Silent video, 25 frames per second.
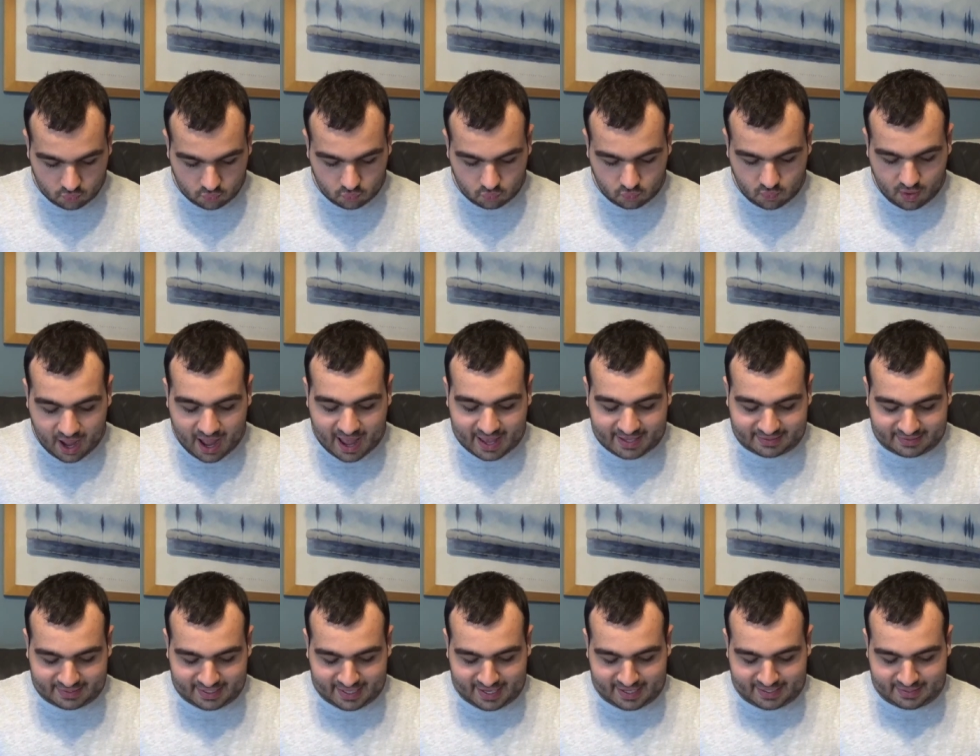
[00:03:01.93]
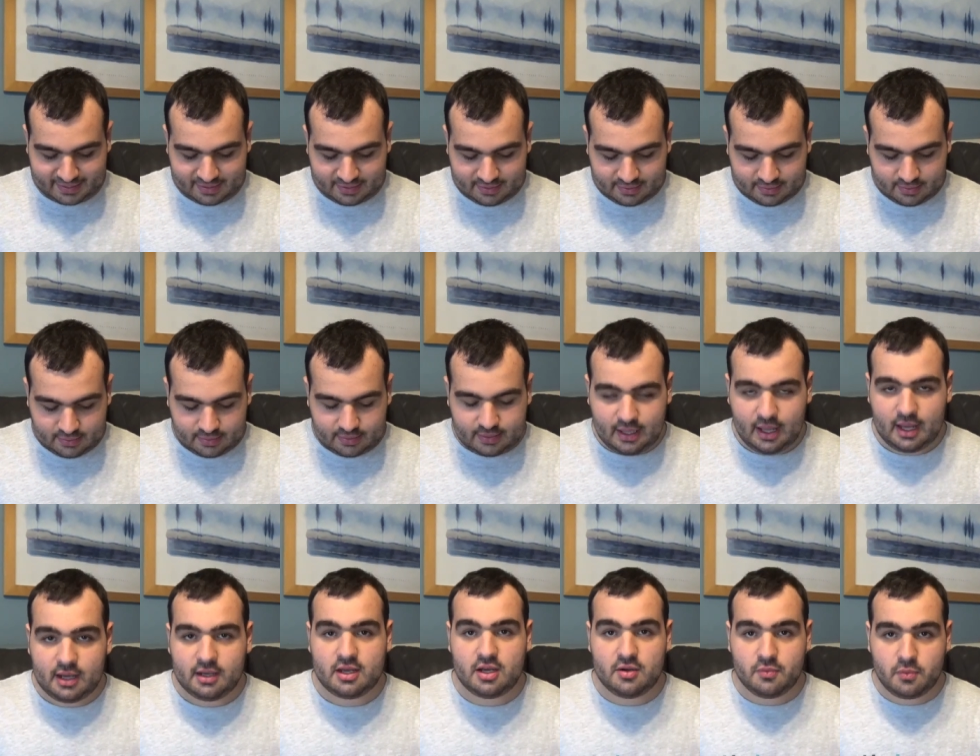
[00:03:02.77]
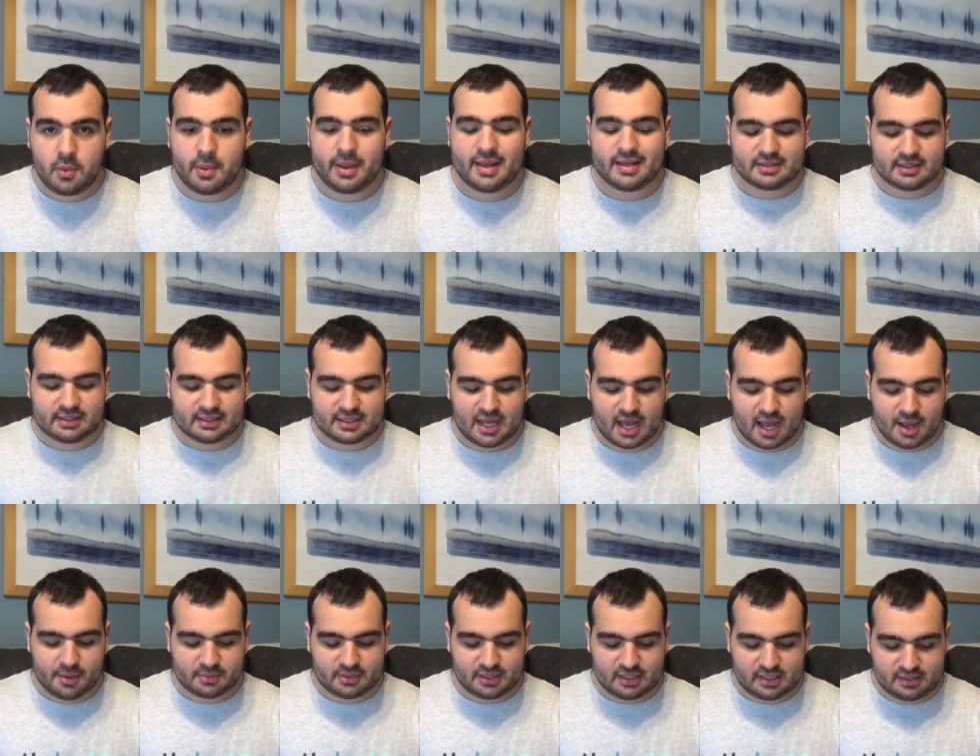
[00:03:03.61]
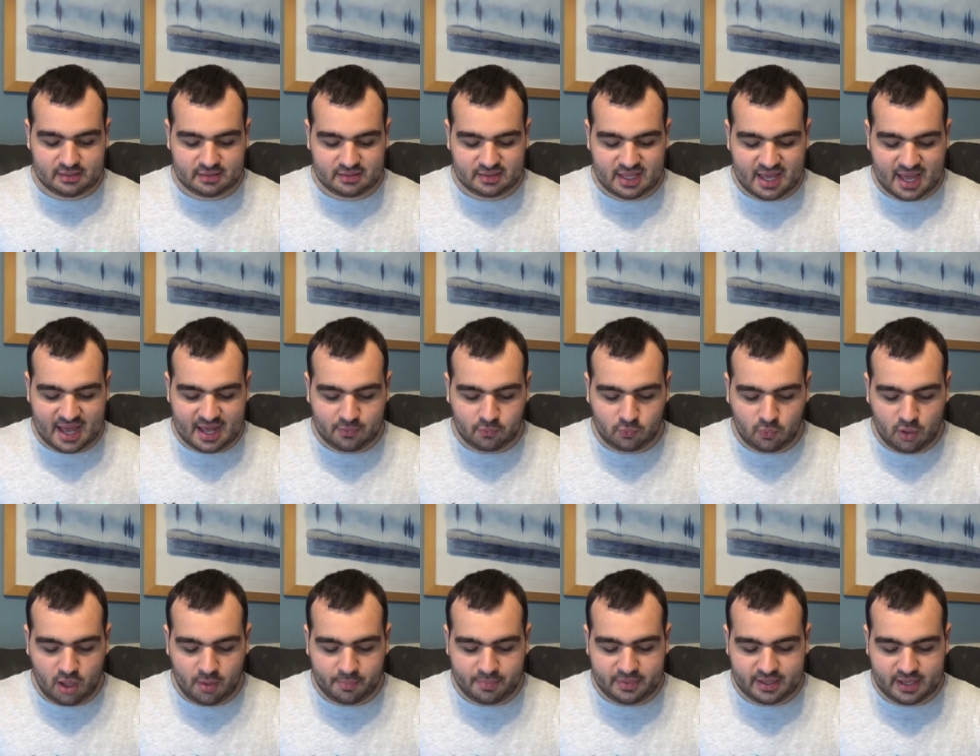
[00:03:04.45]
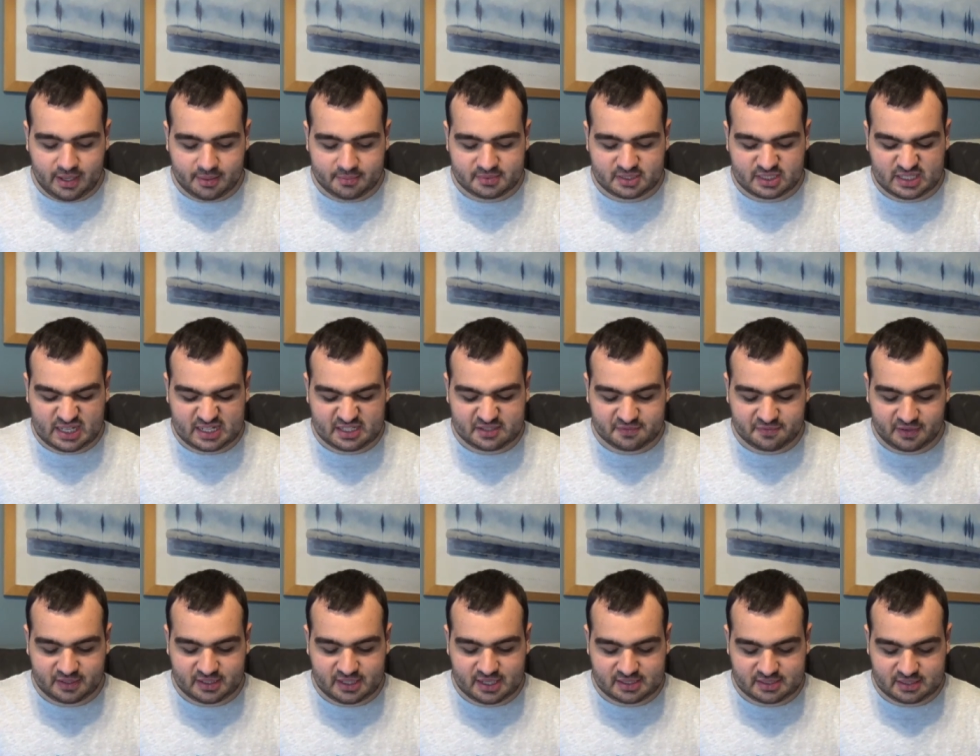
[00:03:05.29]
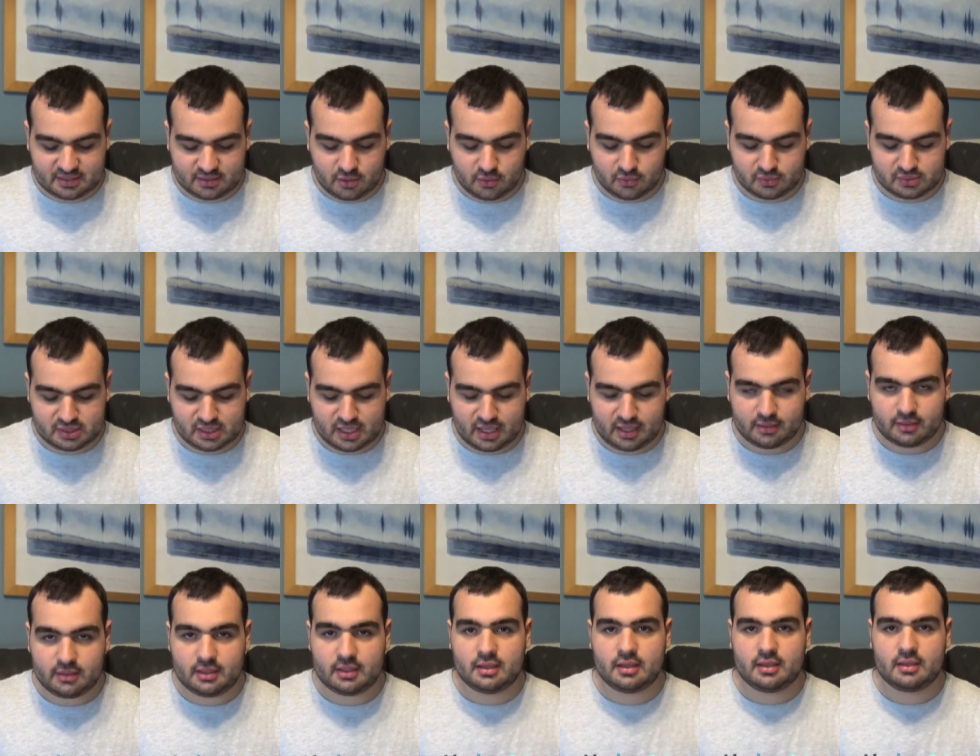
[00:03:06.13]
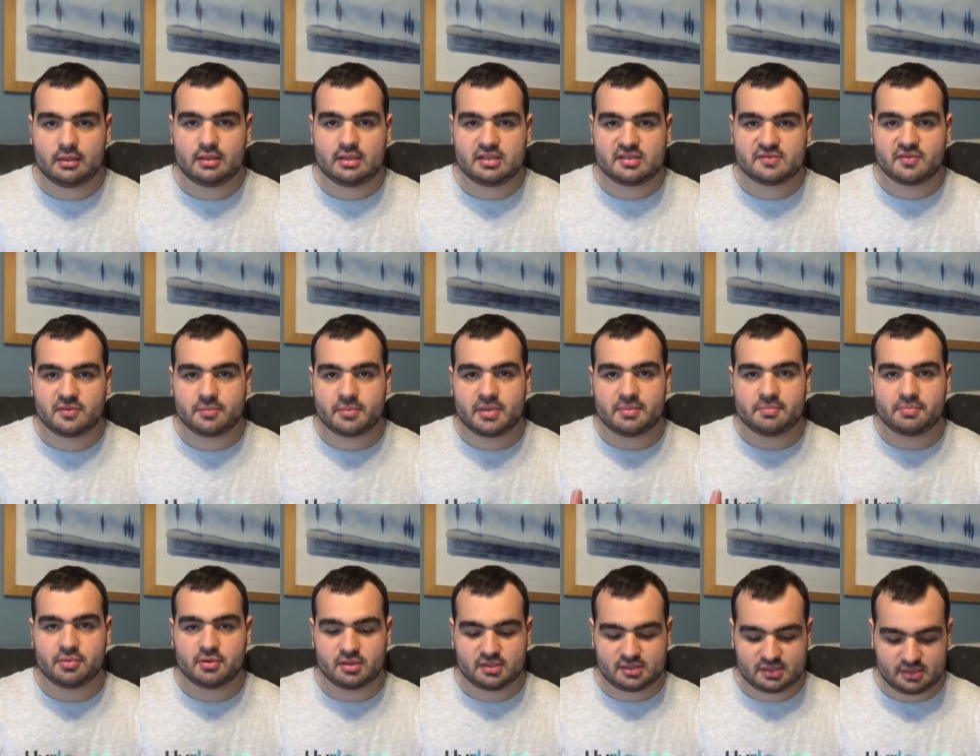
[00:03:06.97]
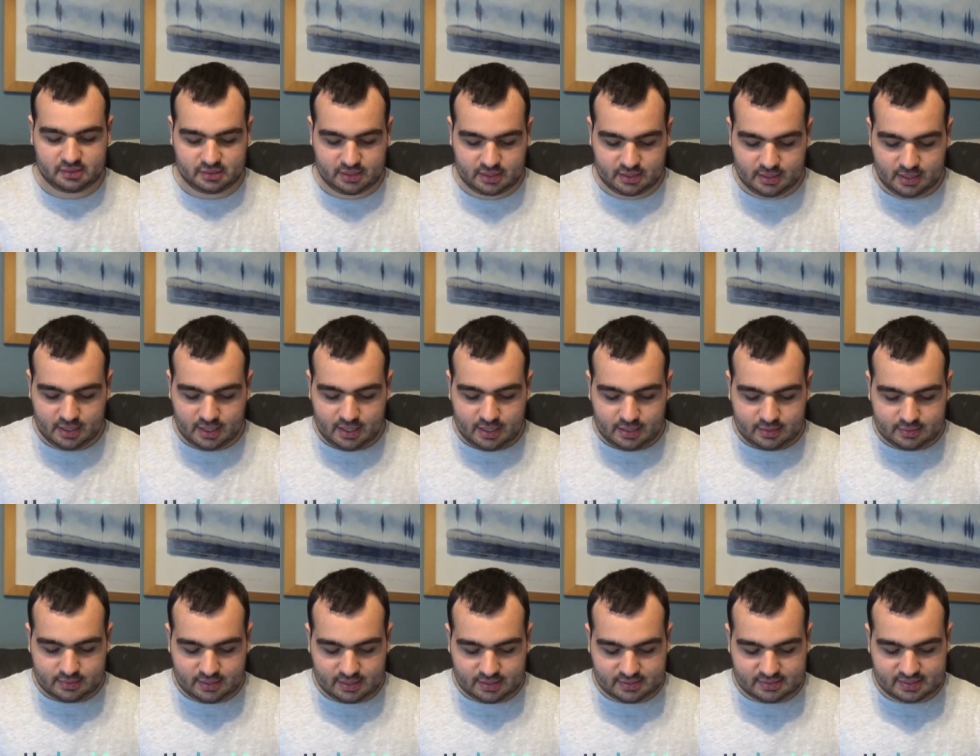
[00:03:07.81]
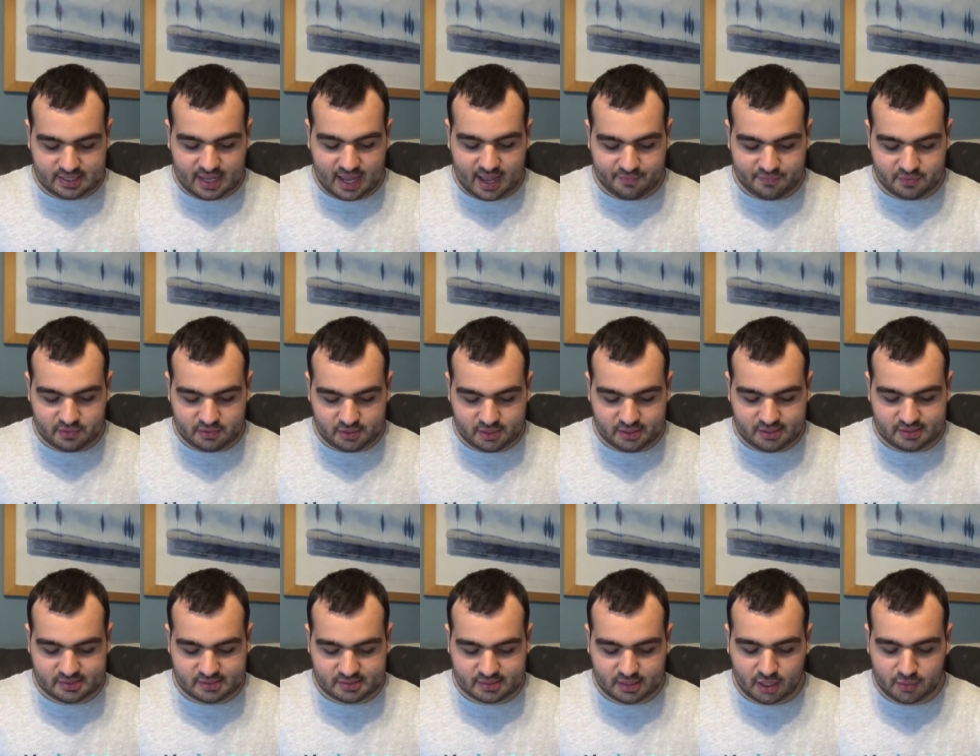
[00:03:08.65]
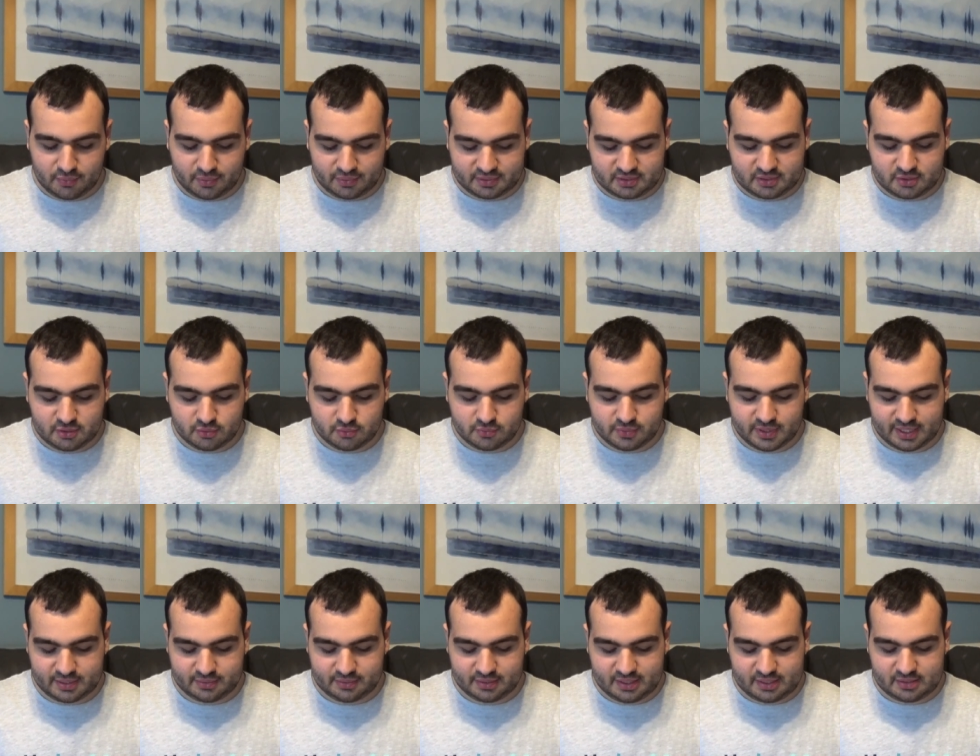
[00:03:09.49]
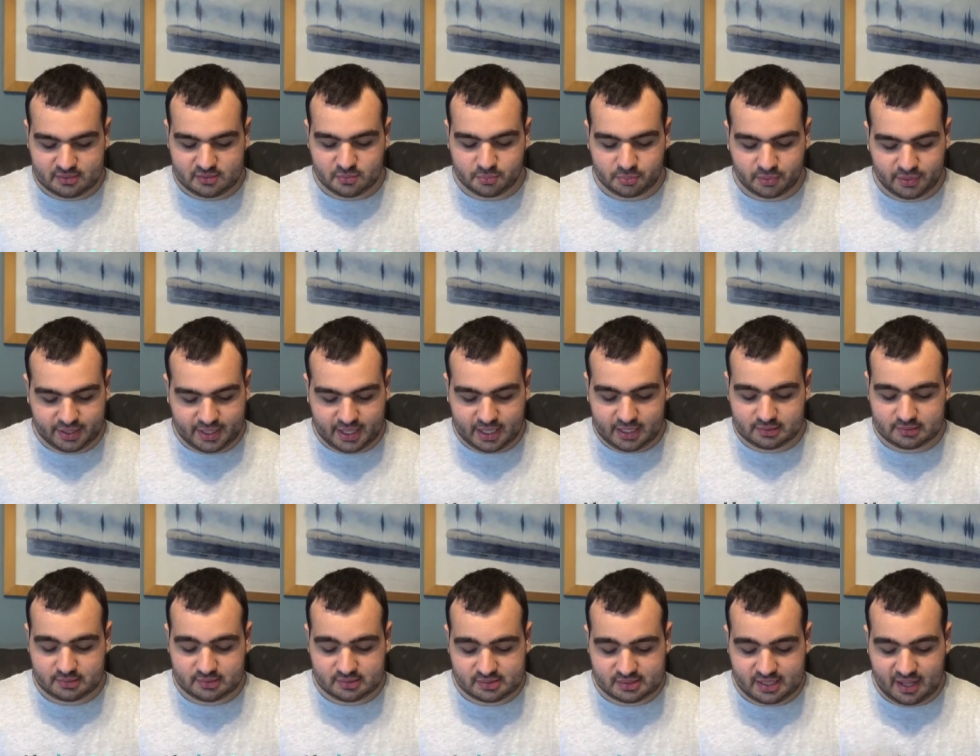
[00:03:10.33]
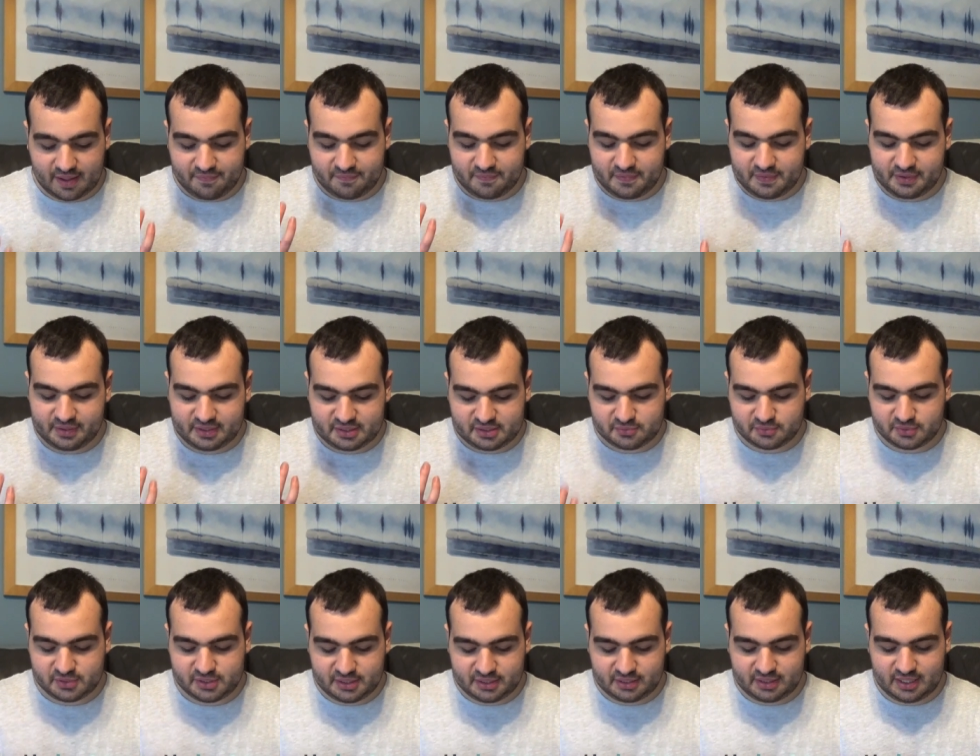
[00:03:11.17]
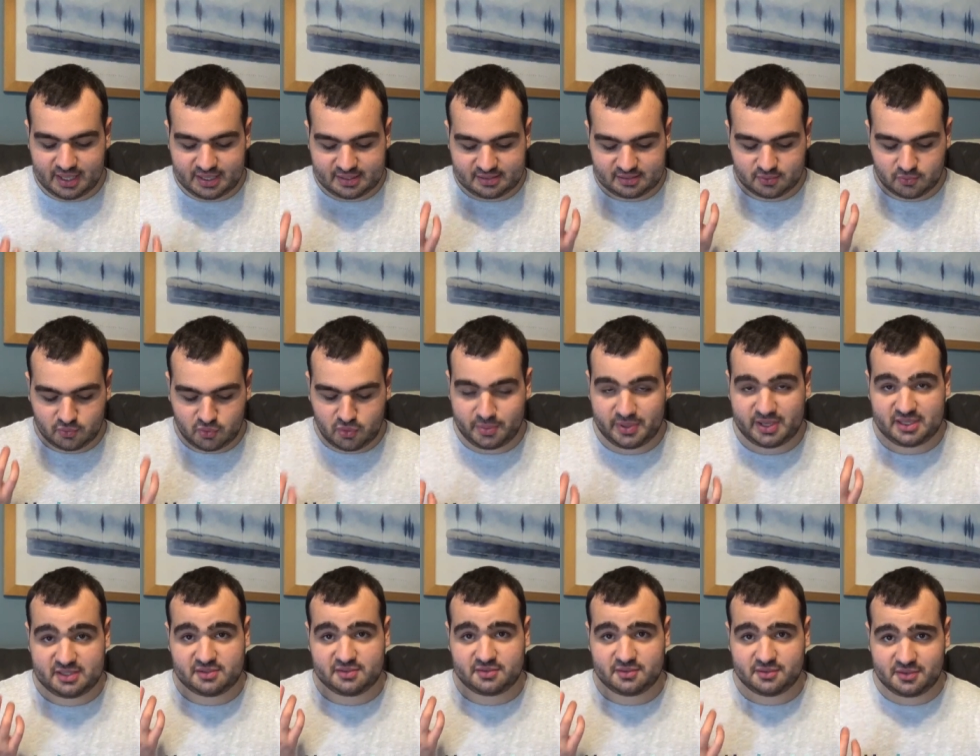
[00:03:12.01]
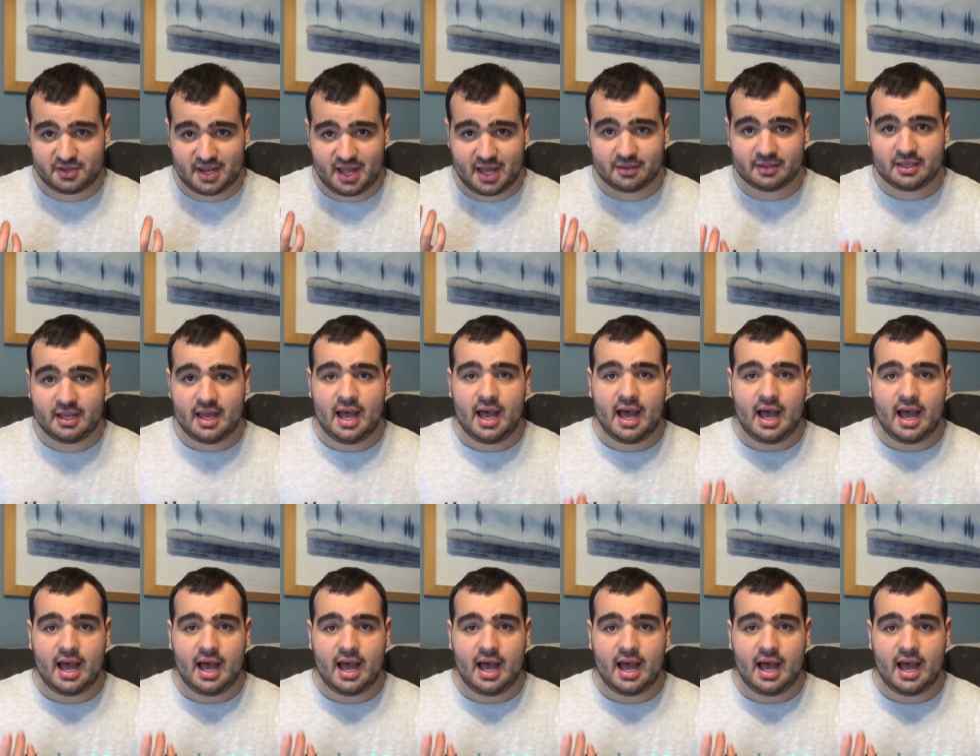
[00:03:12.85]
Rye Lane. A good romantic comedy that, while becomes less funny as it goes on, at least for me personally, does have a unique star with two great leads who play characters that feel as real as the romance throughout.